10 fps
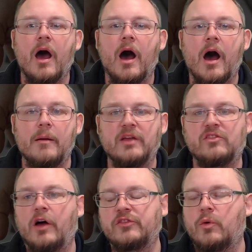It's
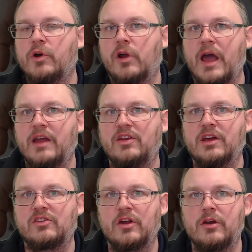also a good idea
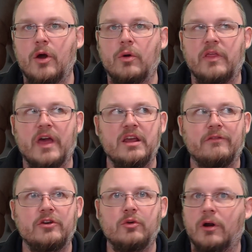to note that
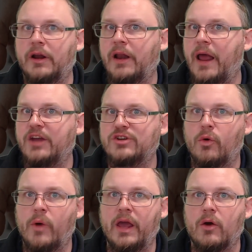if you are in an
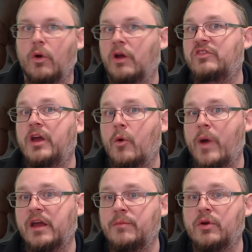HOA or a
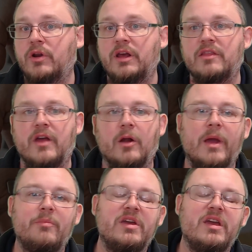COA community, there may
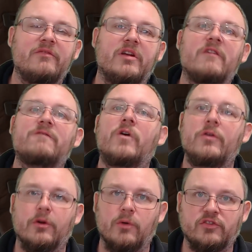be even
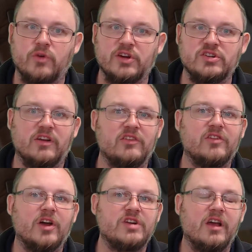further restrictions,
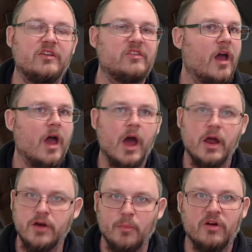such as
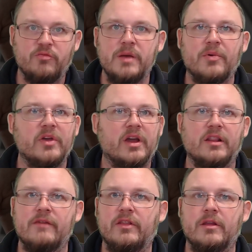number of people that can
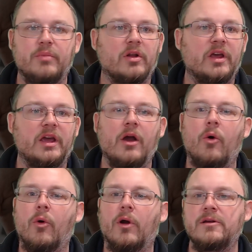live in the building
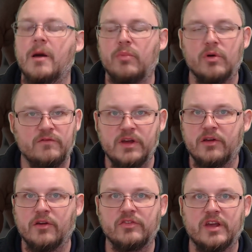or number of
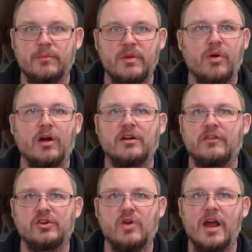vehicles that can be parked in
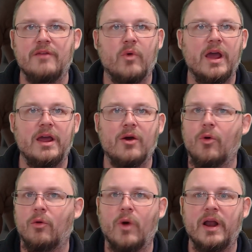the driveway
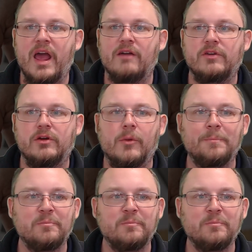or what have you.